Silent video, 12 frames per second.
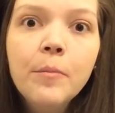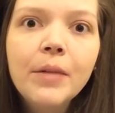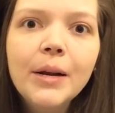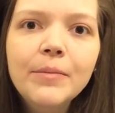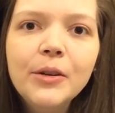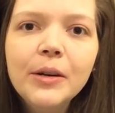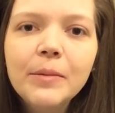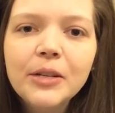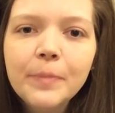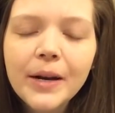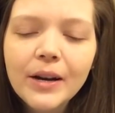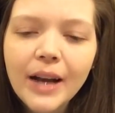But I'm doing
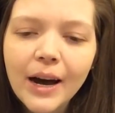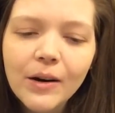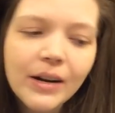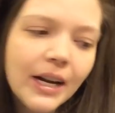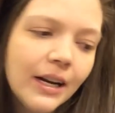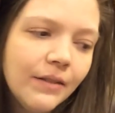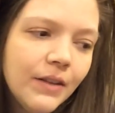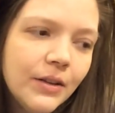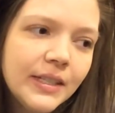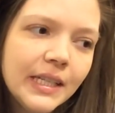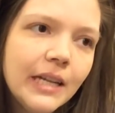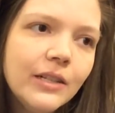much better now, and if you
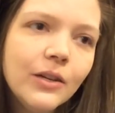stay